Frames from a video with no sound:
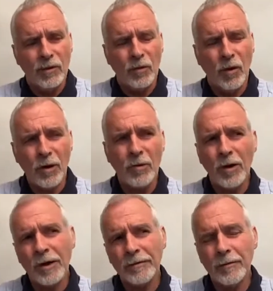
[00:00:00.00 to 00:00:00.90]

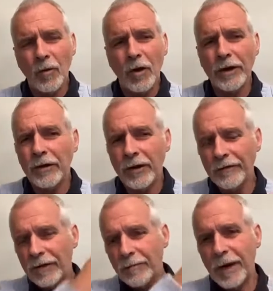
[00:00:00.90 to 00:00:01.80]
why did I
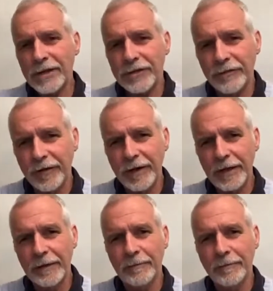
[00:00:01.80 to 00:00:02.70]
have compassion for
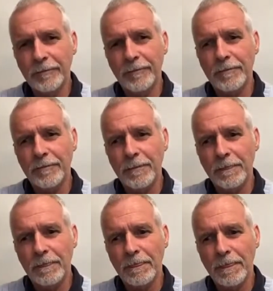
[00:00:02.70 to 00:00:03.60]
him,
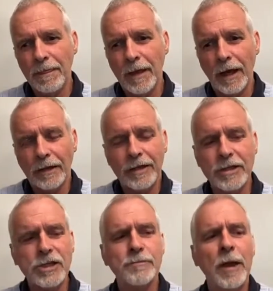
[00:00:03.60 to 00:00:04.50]
and I
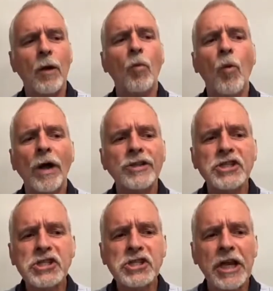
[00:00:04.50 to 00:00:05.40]
didn't spare 1
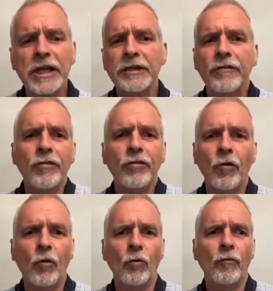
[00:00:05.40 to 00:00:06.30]
second of
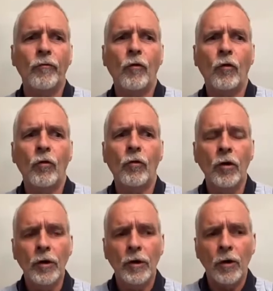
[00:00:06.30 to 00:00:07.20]
thought for
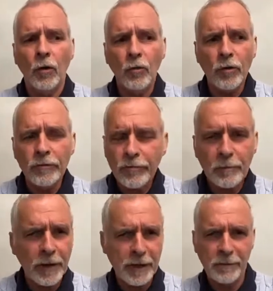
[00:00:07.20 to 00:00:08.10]
all of the
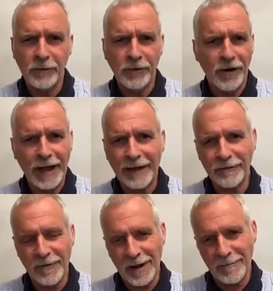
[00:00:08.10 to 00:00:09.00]
people that I have
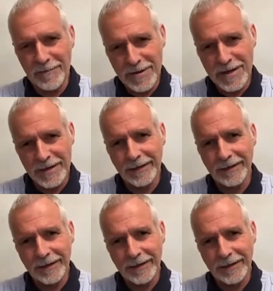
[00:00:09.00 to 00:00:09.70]
around me?